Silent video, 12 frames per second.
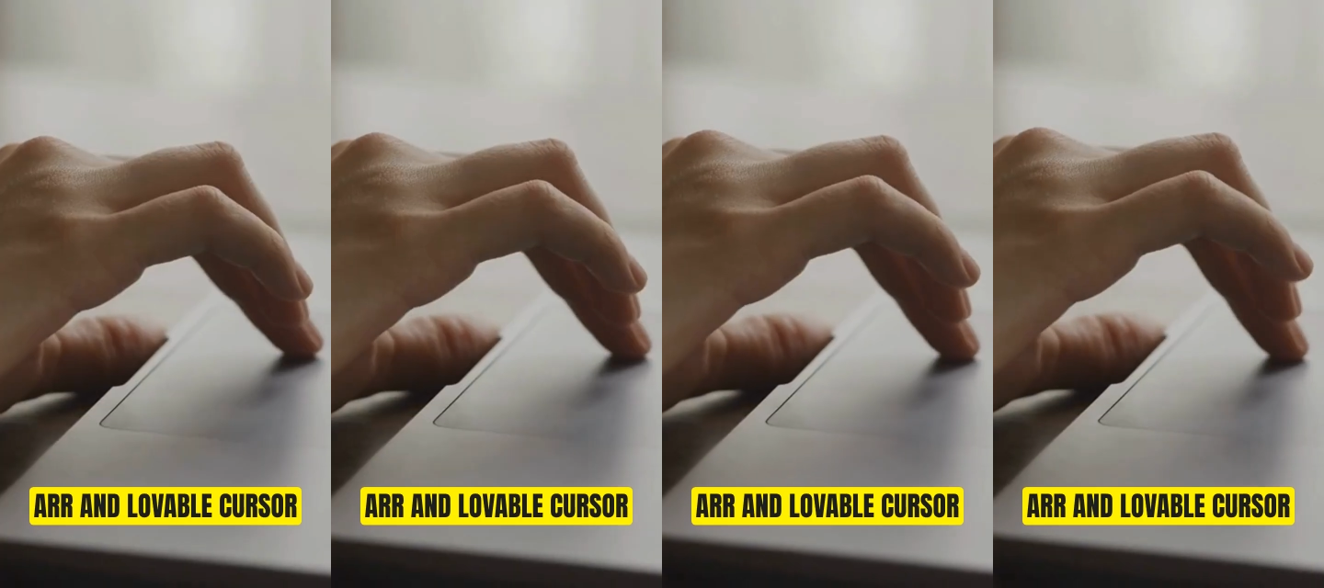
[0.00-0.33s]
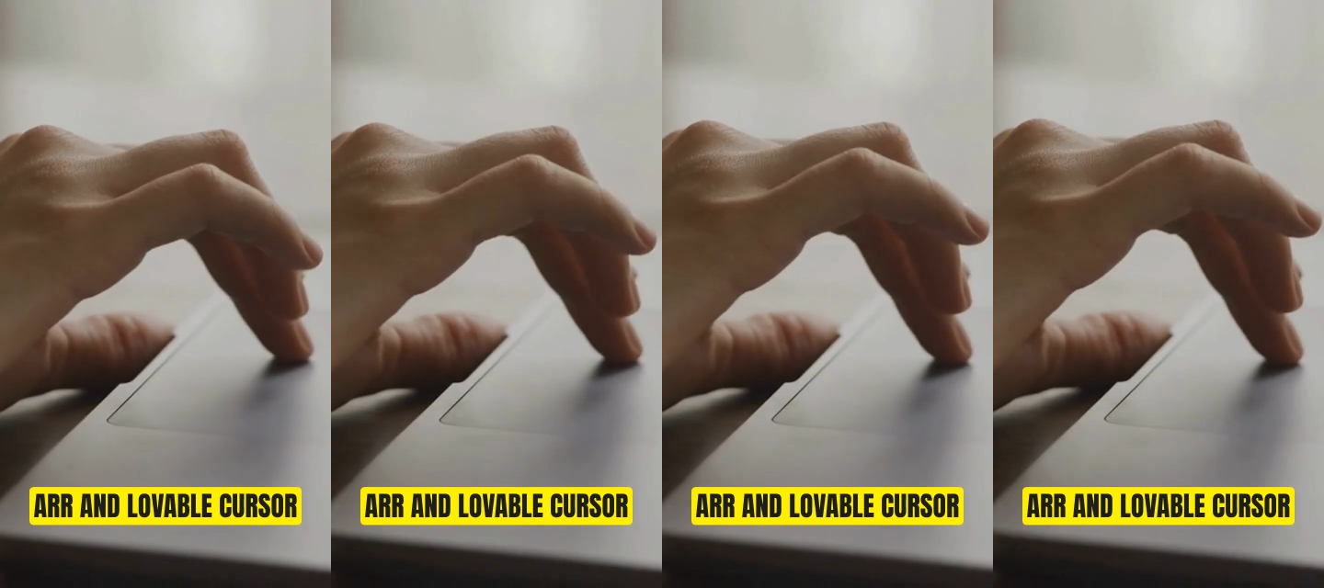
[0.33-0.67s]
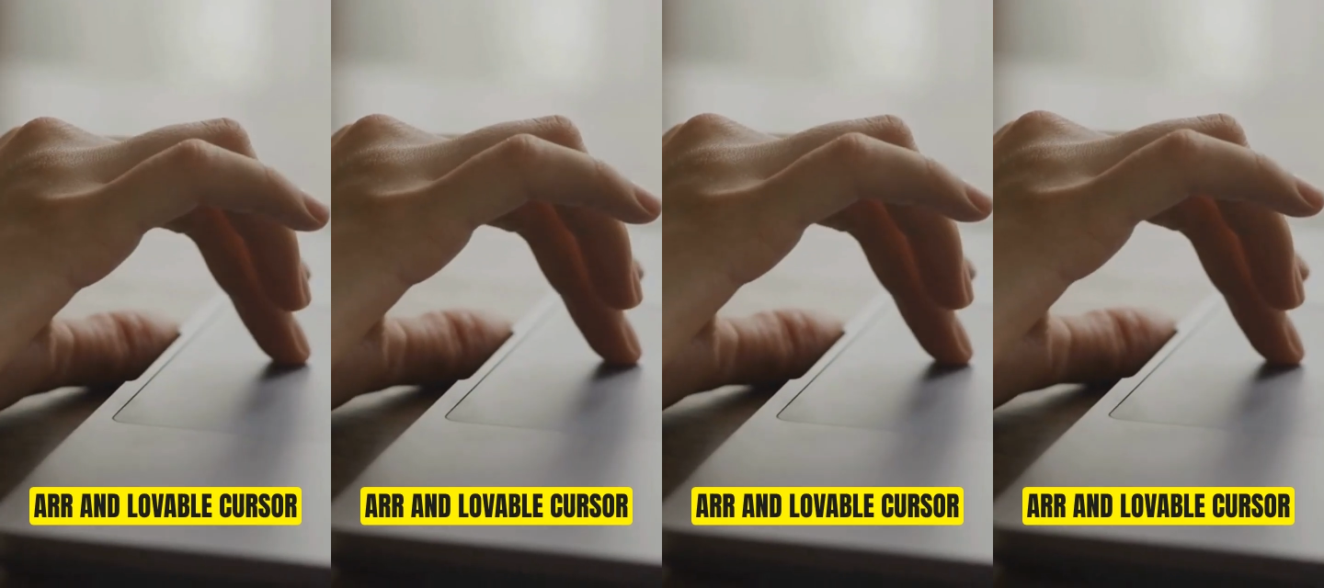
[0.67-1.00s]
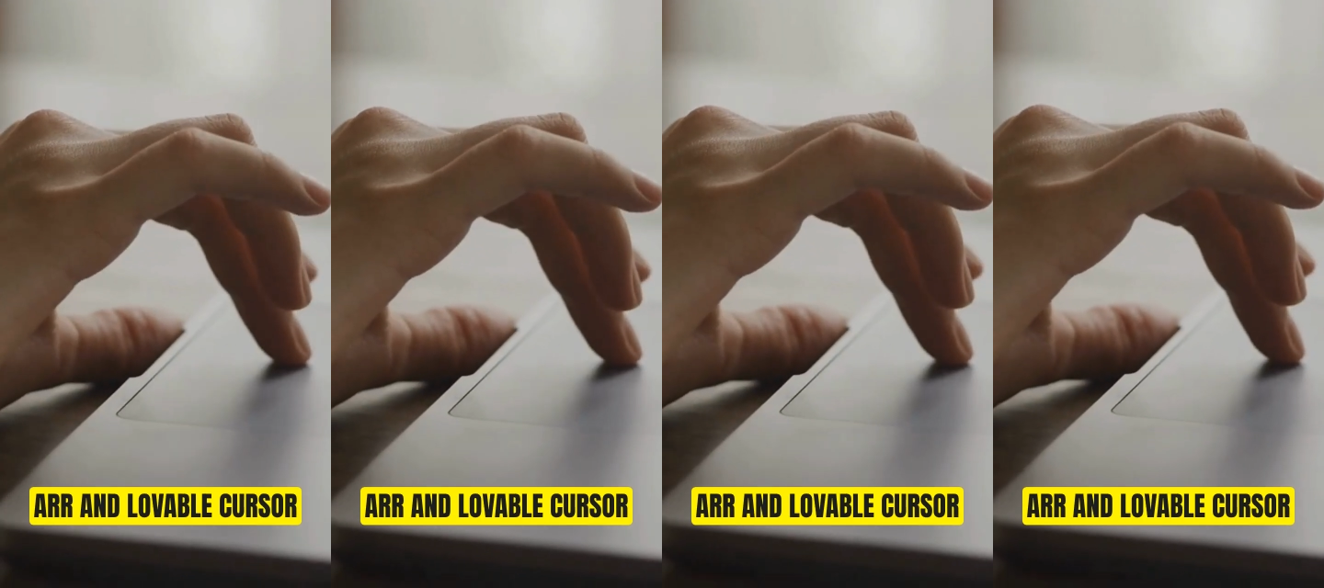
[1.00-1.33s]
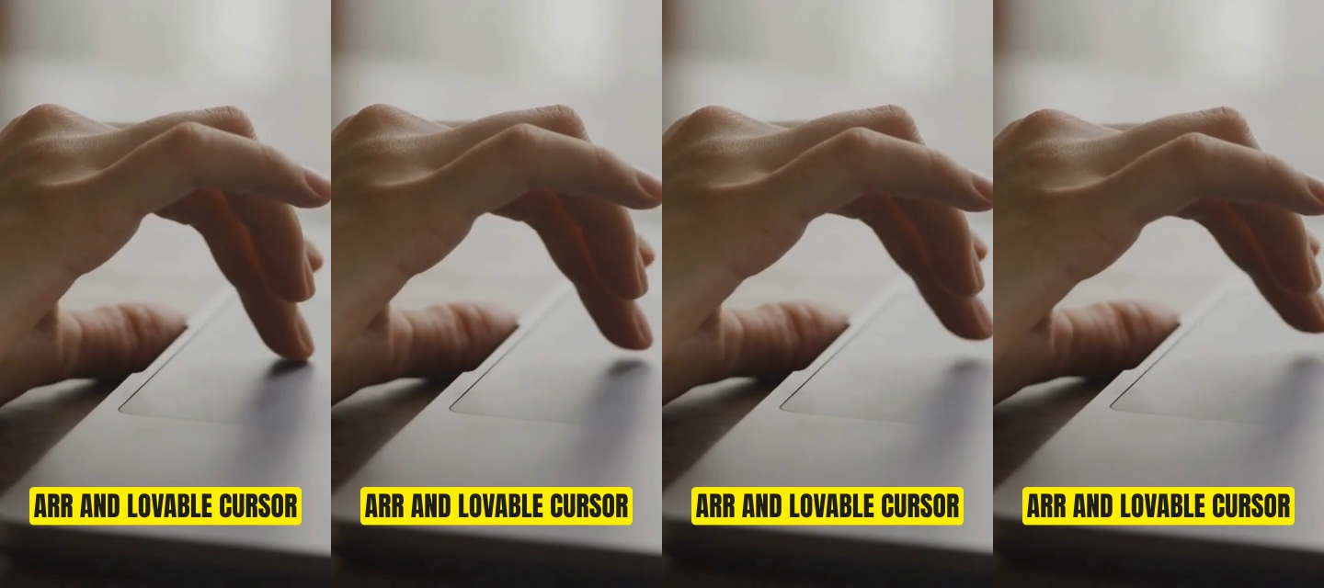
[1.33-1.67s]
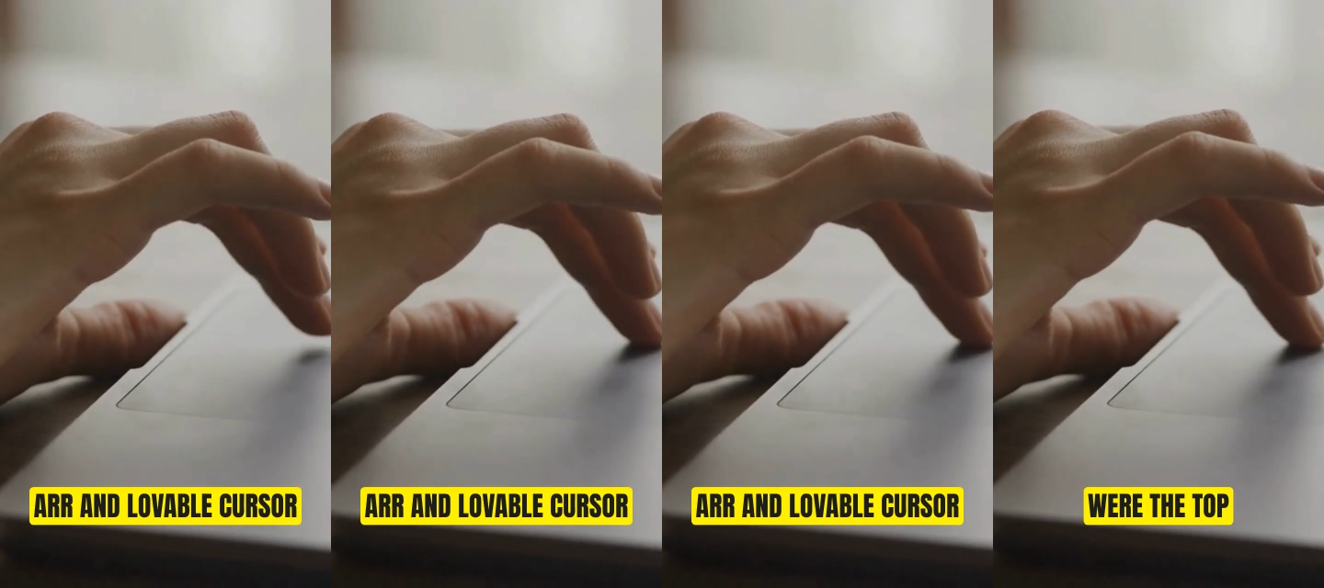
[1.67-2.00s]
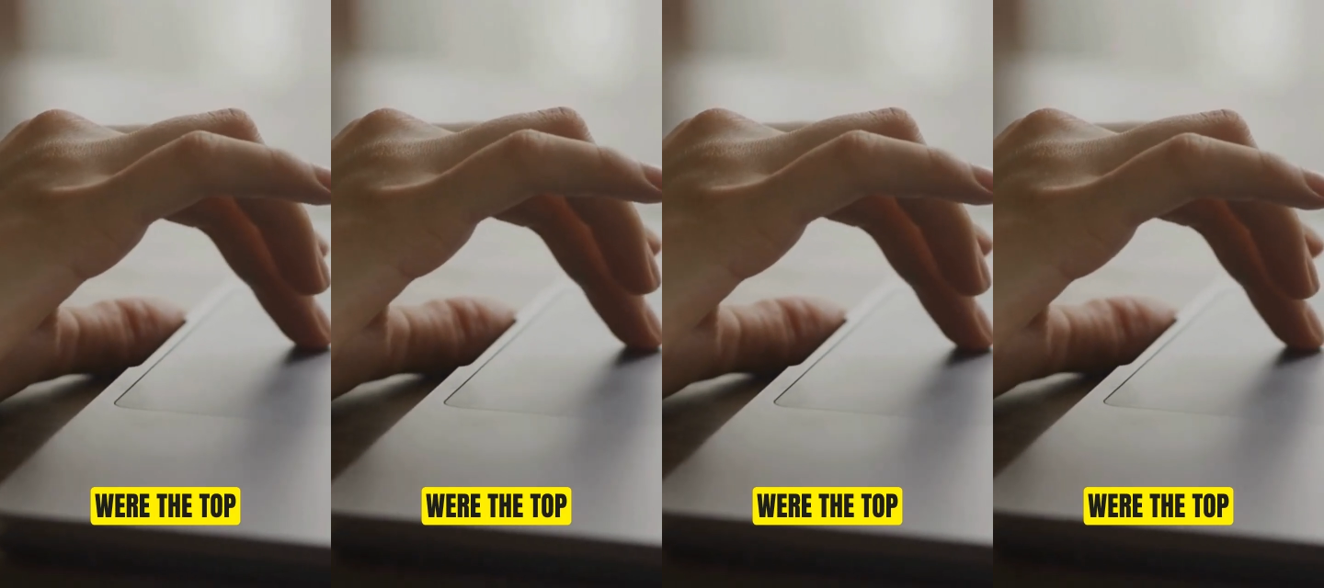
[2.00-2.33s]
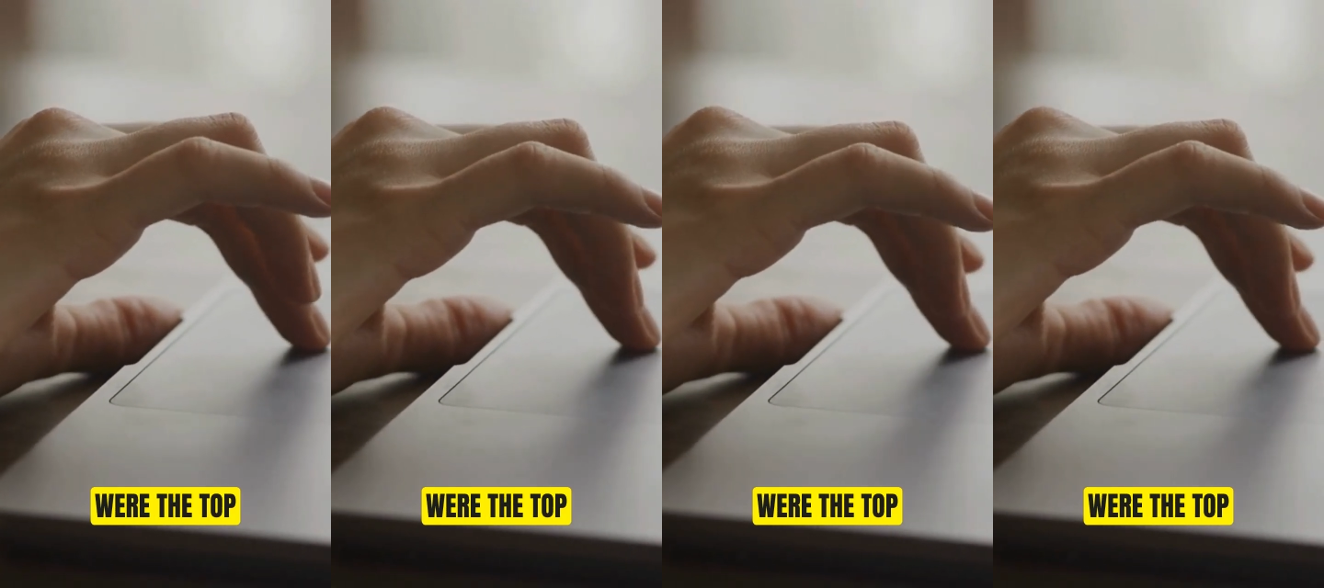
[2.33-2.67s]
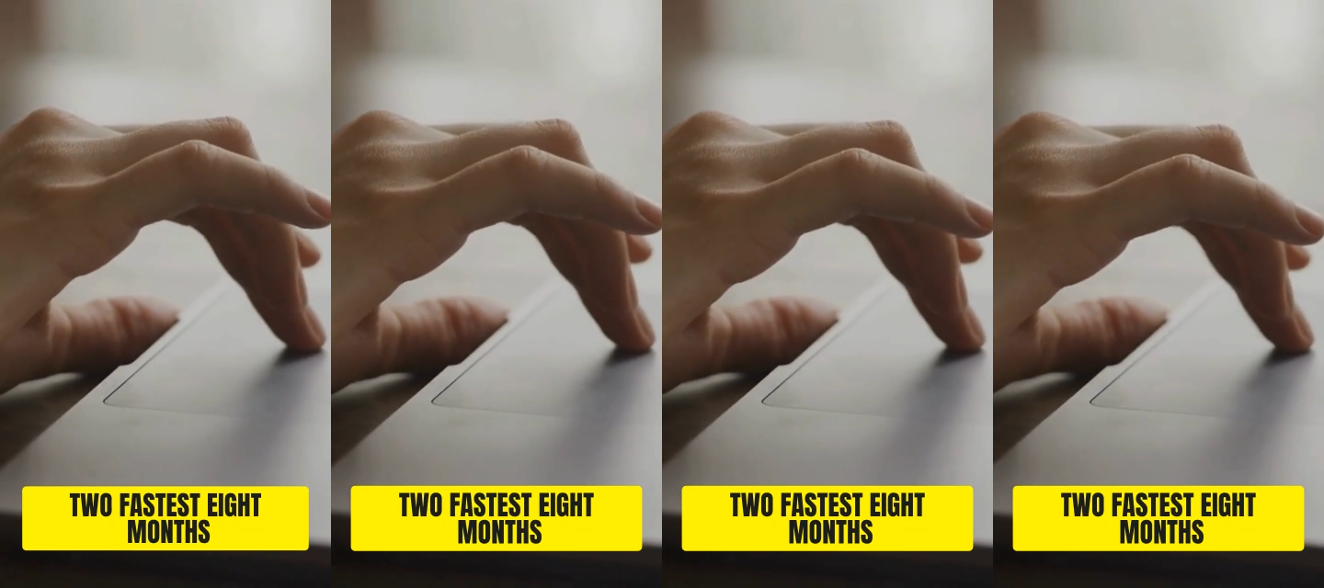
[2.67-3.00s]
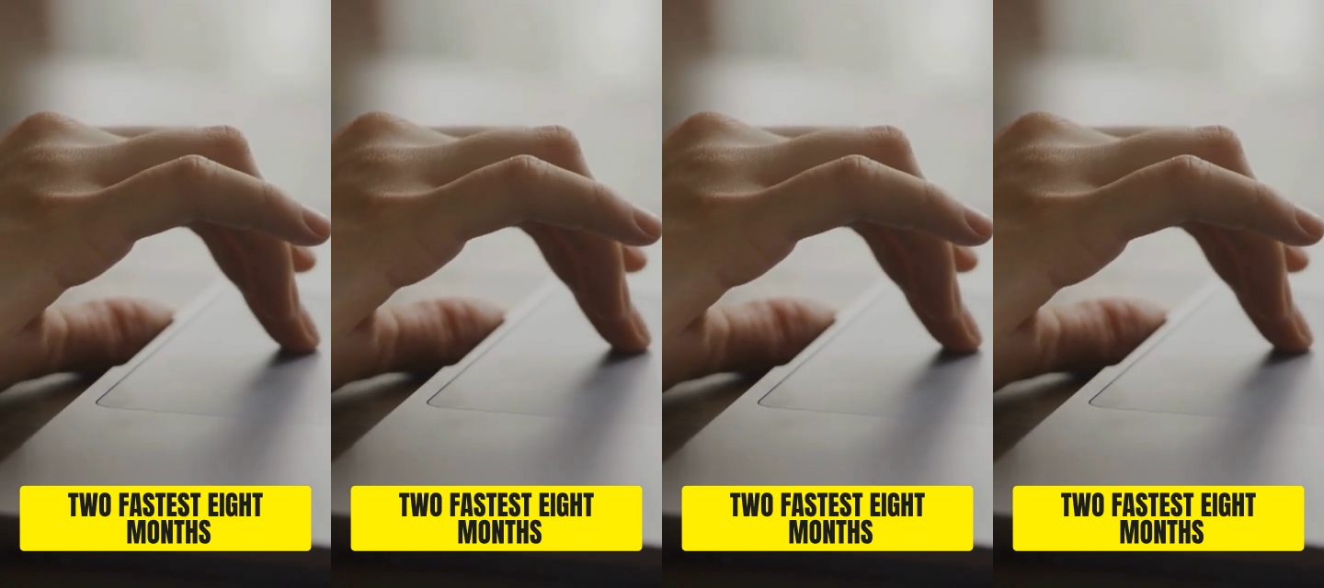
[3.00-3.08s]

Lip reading: Nobody's mouth can be seen.